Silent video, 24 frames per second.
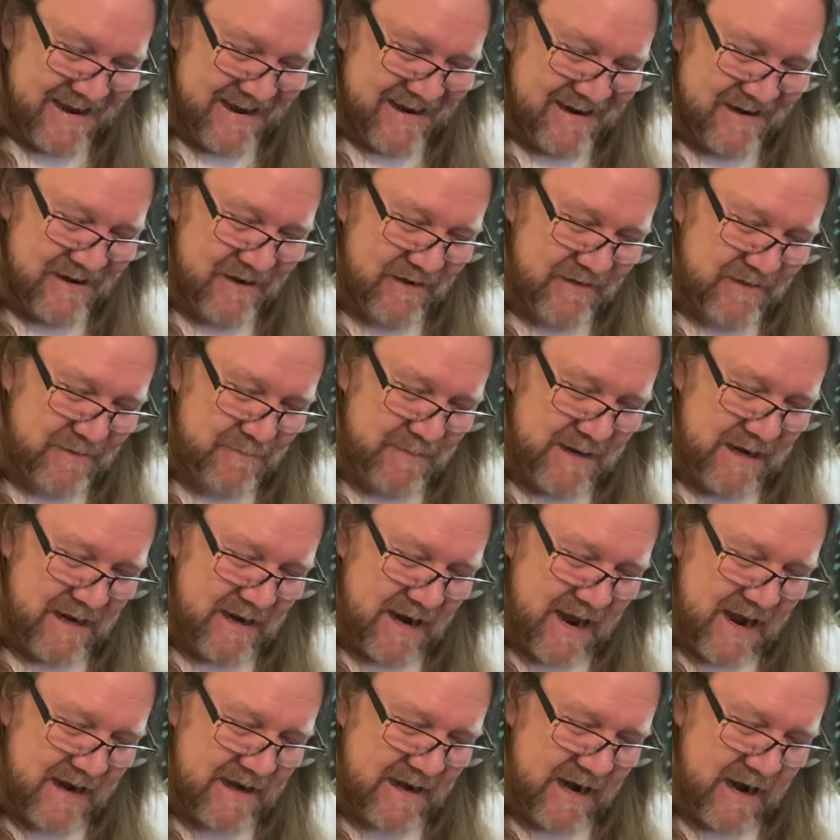Look to me
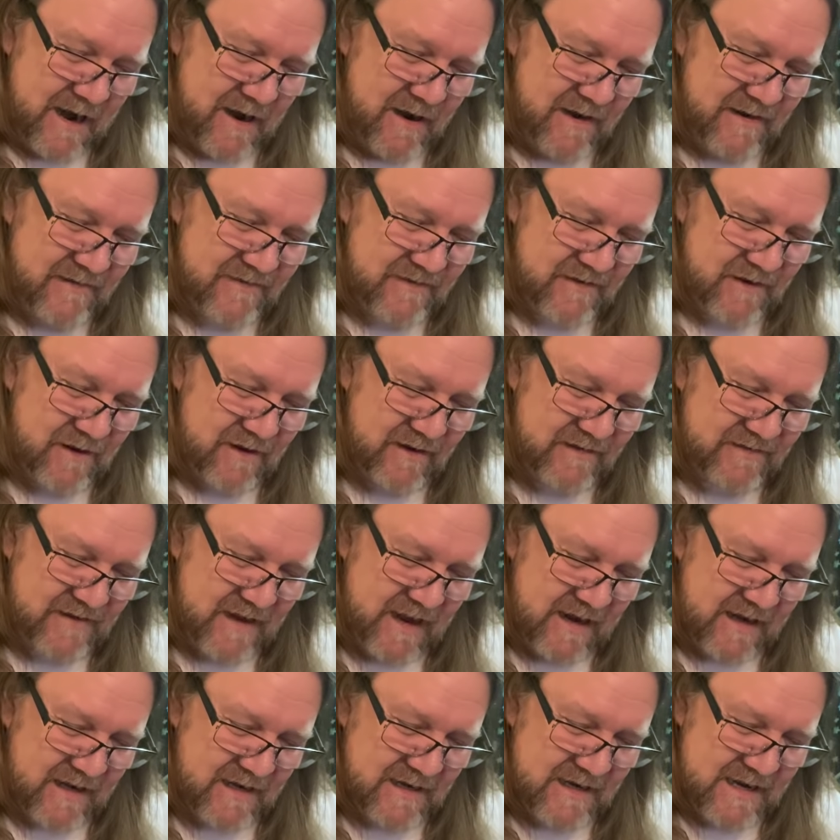like Aries is going to
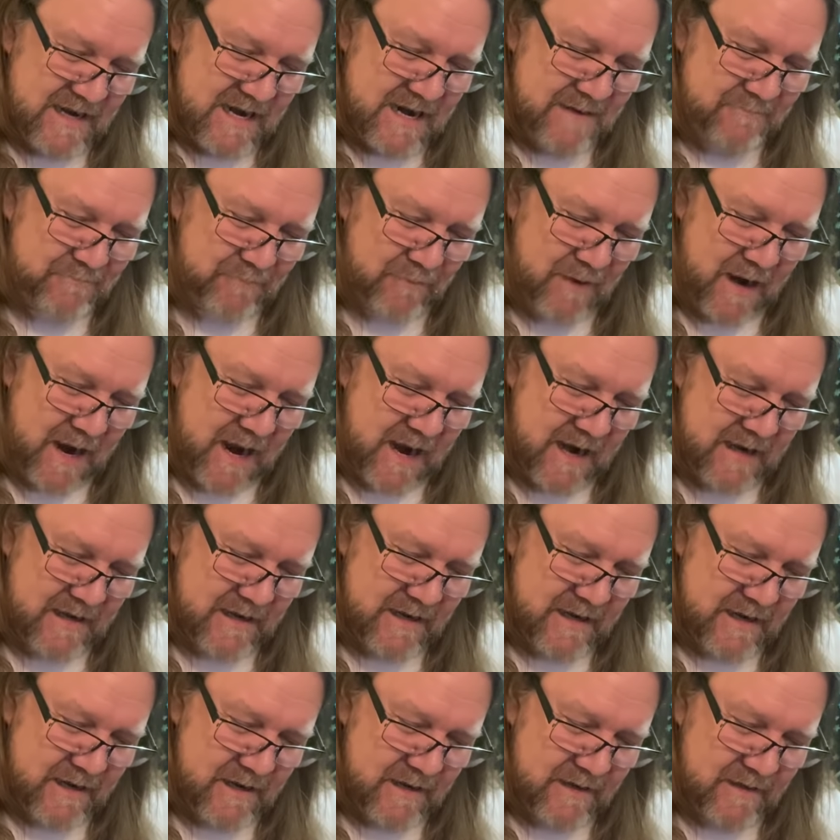take a leap right
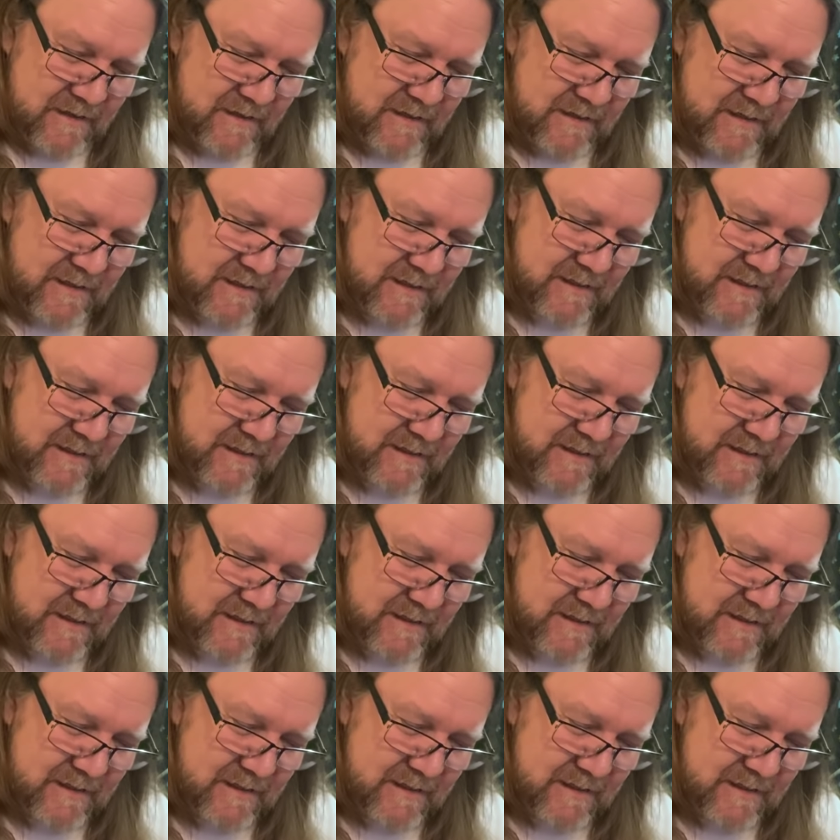here